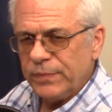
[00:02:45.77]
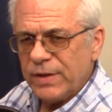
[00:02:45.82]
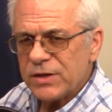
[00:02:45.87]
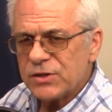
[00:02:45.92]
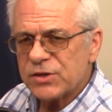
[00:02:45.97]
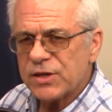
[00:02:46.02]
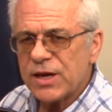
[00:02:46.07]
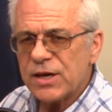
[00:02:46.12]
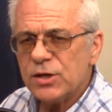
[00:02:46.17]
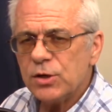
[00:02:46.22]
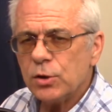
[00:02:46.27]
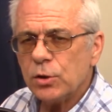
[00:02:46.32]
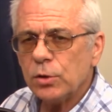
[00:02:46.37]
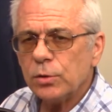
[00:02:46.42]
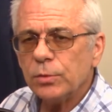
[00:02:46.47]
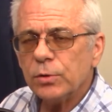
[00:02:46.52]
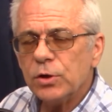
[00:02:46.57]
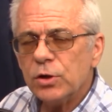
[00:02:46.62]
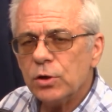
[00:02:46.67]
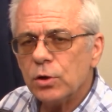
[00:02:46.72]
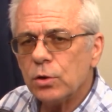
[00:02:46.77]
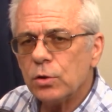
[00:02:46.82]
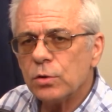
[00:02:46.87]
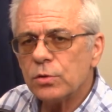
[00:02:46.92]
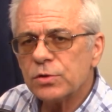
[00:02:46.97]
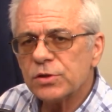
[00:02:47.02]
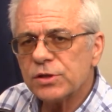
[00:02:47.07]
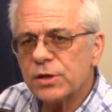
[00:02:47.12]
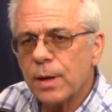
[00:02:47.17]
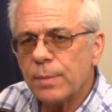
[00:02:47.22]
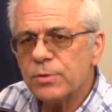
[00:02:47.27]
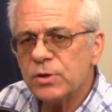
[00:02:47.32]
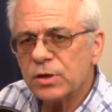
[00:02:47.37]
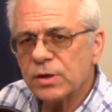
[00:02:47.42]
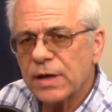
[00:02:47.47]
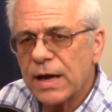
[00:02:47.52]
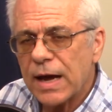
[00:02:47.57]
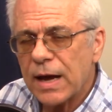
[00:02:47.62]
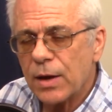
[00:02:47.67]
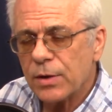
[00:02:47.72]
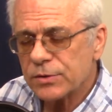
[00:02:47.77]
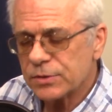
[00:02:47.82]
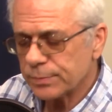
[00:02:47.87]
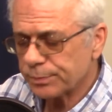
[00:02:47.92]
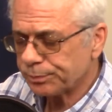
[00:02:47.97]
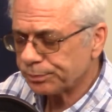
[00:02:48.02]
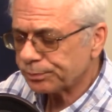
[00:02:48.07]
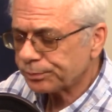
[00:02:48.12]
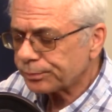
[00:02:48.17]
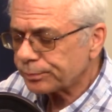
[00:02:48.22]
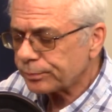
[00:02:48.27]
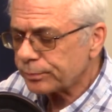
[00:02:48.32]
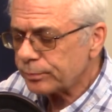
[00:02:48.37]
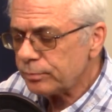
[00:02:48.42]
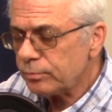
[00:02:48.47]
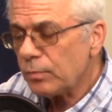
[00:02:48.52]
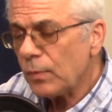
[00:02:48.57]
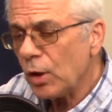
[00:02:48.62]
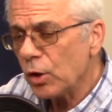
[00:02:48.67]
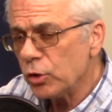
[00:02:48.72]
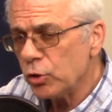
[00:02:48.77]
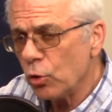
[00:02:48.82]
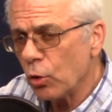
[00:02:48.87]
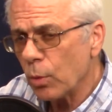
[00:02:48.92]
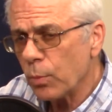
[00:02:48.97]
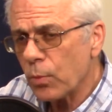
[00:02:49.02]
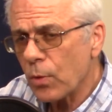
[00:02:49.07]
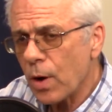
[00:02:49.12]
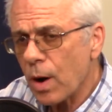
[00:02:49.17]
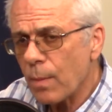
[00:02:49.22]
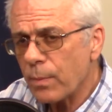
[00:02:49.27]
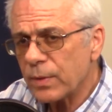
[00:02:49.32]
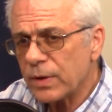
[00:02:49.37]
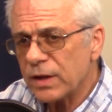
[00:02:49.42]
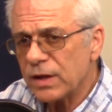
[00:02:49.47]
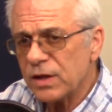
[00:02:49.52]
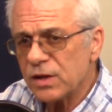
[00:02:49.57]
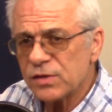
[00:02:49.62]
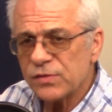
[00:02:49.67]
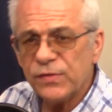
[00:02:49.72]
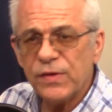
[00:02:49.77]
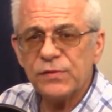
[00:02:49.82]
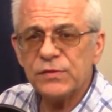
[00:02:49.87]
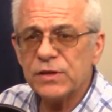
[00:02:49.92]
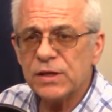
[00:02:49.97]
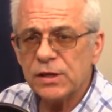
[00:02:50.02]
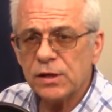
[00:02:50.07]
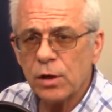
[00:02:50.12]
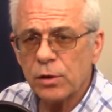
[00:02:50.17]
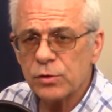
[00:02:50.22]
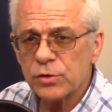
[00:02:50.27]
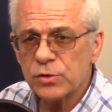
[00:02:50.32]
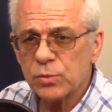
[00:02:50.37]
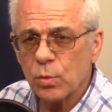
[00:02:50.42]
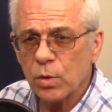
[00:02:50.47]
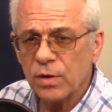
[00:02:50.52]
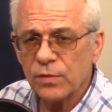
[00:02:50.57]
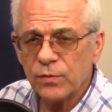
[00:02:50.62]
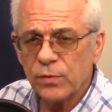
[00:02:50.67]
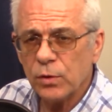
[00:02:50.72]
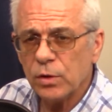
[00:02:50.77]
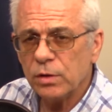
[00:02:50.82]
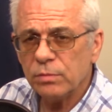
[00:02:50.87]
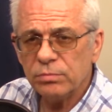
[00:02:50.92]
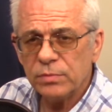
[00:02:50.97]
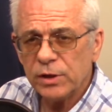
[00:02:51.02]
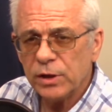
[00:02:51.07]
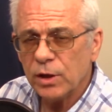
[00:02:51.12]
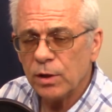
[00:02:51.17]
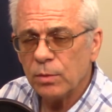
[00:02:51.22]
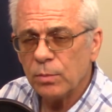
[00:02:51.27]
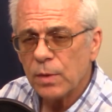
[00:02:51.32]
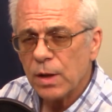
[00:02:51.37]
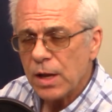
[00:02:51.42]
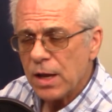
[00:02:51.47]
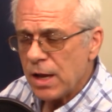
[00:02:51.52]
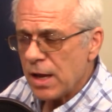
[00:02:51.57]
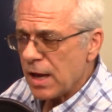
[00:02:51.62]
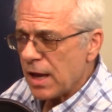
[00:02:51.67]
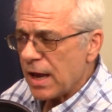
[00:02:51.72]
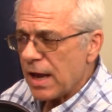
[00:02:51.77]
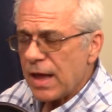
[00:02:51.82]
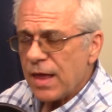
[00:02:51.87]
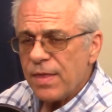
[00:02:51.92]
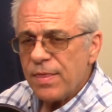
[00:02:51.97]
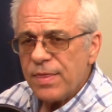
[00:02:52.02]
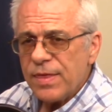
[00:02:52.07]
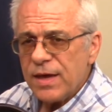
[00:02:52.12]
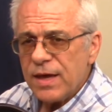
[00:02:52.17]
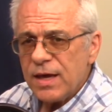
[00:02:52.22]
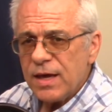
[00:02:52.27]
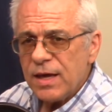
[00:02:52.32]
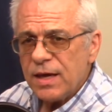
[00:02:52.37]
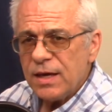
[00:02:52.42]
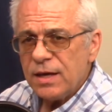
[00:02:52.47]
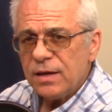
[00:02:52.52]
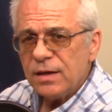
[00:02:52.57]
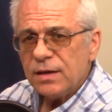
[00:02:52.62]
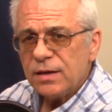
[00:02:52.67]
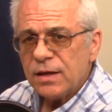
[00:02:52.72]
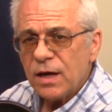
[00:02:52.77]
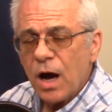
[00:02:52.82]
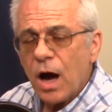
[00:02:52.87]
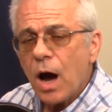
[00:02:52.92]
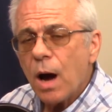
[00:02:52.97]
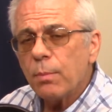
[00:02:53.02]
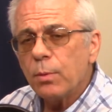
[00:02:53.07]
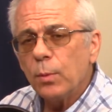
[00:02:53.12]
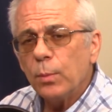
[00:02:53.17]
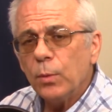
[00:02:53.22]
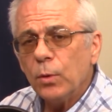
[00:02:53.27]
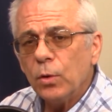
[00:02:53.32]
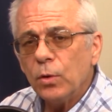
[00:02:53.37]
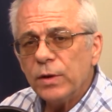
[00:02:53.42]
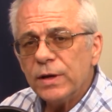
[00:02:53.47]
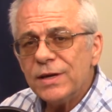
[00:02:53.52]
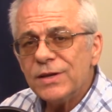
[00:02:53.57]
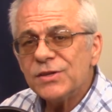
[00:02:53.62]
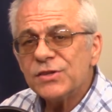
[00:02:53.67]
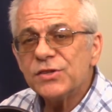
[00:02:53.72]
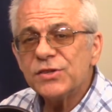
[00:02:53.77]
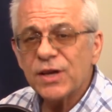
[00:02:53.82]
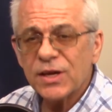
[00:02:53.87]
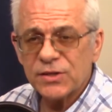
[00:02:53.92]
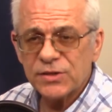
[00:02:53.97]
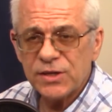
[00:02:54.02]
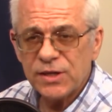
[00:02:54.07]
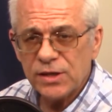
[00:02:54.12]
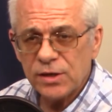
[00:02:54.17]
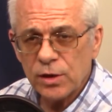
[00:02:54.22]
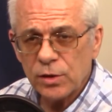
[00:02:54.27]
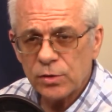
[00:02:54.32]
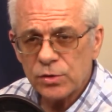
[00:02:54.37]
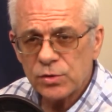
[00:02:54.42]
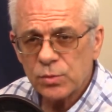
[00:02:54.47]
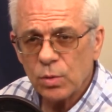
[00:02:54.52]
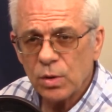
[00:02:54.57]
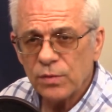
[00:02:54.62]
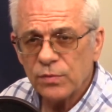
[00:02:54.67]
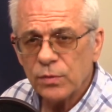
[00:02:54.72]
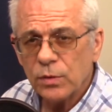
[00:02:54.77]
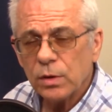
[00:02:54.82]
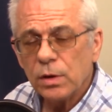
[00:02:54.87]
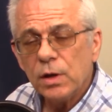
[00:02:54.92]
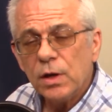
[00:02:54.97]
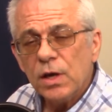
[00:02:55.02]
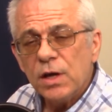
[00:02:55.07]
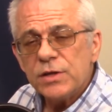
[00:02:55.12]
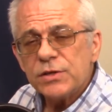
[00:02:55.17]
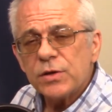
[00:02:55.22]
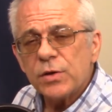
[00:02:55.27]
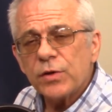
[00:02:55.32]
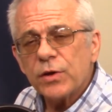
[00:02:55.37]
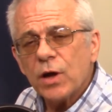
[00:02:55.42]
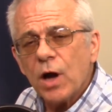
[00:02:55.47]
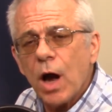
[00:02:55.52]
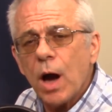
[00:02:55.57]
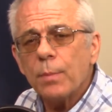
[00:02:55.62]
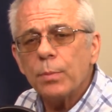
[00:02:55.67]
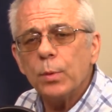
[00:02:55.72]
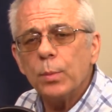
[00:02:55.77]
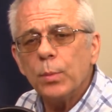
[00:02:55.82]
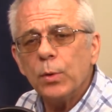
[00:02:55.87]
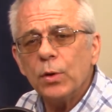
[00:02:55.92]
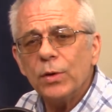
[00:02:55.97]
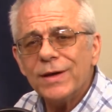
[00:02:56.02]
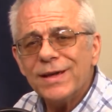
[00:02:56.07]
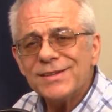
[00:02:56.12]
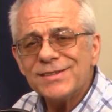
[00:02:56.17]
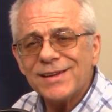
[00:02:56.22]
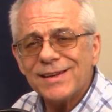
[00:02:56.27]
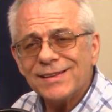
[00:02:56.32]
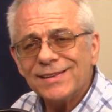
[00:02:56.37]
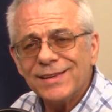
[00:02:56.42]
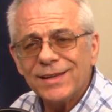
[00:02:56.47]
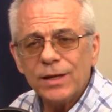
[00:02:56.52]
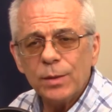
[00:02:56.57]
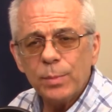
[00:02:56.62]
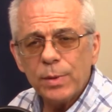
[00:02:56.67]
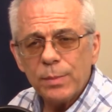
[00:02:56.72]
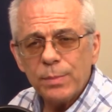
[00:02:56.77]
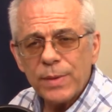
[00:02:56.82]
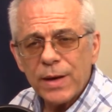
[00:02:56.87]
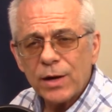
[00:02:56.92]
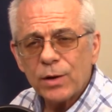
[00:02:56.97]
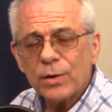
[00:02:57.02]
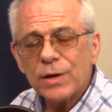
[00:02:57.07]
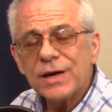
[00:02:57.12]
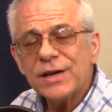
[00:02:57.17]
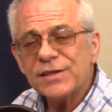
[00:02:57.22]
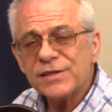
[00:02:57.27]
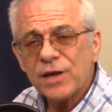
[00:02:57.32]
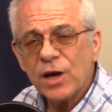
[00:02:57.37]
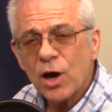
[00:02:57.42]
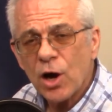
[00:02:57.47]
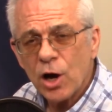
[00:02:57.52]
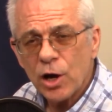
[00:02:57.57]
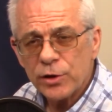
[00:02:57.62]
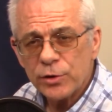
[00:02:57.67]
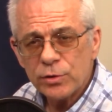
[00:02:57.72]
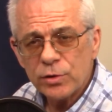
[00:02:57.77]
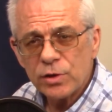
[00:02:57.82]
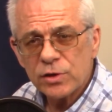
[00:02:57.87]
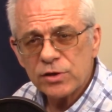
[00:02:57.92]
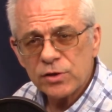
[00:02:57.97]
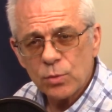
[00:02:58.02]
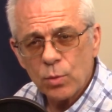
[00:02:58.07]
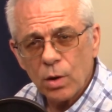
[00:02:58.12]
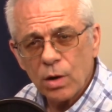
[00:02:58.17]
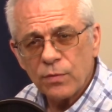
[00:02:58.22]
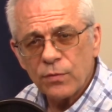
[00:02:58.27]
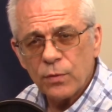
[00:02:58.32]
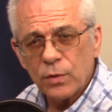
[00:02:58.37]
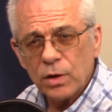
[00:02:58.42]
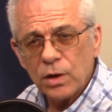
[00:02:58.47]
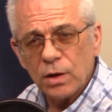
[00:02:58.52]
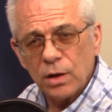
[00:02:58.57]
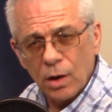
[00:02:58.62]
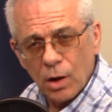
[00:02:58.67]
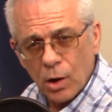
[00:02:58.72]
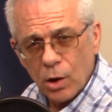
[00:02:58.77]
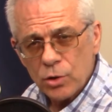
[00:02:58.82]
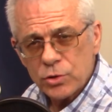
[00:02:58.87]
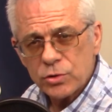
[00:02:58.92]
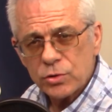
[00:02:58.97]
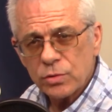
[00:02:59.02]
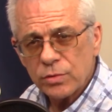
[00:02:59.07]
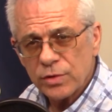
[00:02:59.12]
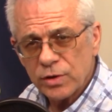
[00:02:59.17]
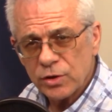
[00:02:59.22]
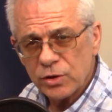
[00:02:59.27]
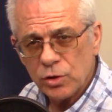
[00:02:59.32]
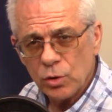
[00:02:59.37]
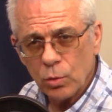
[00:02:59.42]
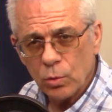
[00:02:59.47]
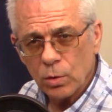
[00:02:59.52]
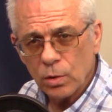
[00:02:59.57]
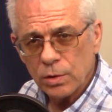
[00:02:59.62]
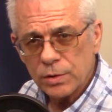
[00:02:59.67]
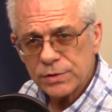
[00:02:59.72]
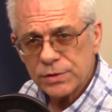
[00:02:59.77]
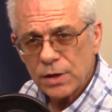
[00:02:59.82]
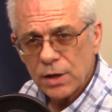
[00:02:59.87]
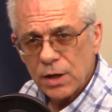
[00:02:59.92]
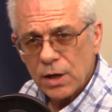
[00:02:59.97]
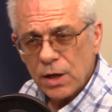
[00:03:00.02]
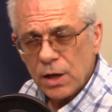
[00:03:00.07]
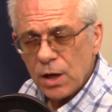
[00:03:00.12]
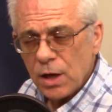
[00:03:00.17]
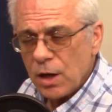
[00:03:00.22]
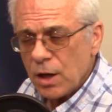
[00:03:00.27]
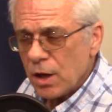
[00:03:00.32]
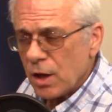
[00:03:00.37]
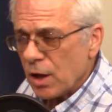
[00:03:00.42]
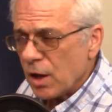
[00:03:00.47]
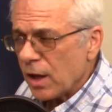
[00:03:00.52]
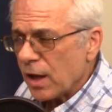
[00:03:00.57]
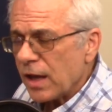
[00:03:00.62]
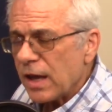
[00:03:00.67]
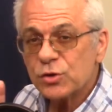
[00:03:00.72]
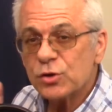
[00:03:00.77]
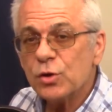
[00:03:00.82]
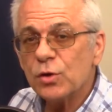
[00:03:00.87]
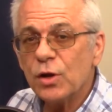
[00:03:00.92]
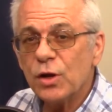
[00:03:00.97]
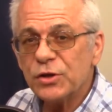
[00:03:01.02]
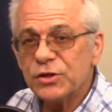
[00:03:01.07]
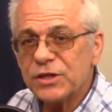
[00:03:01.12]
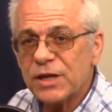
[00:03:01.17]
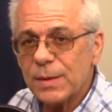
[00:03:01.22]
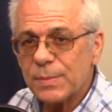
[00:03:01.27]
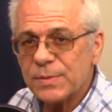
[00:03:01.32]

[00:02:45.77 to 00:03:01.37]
Let's say your subject house, your property is 1,500 square foot, and the comparable is 1,600 square foot. So the comparable is a little bit better. It is 100 square foot larger than yours. There's two little